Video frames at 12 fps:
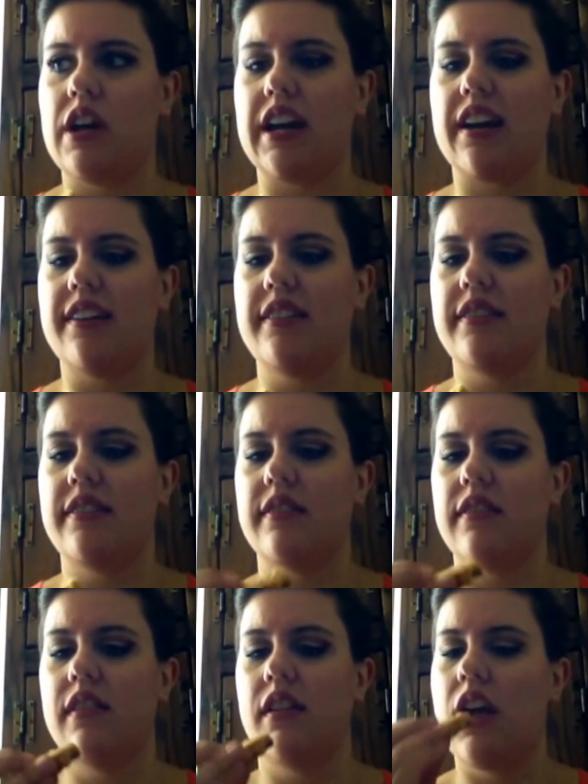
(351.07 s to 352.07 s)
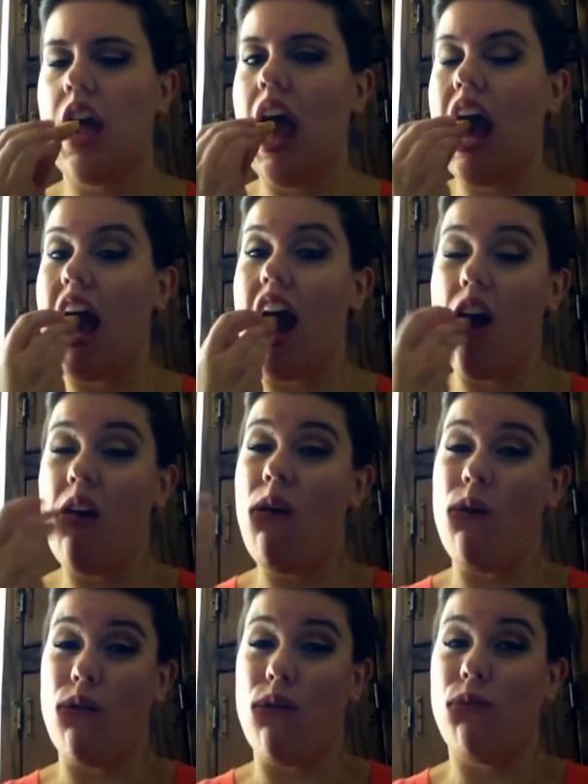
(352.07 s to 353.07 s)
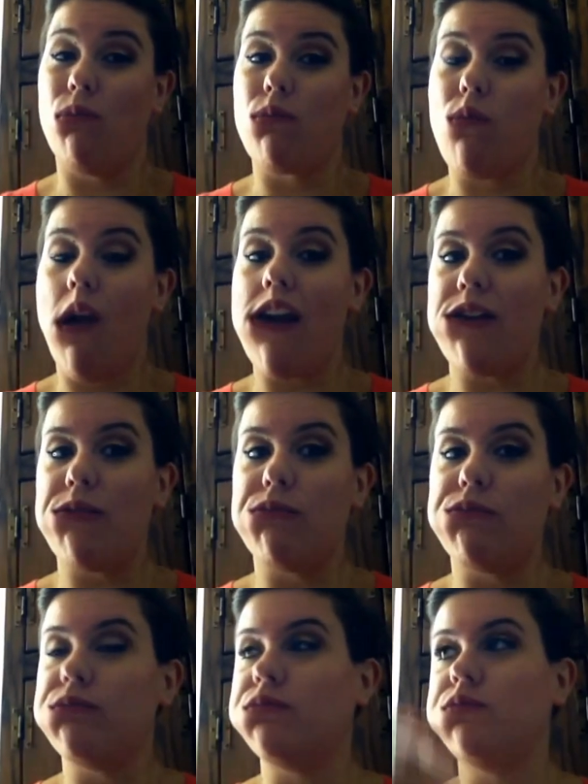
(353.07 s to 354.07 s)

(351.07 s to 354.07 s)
I guess. Oh, and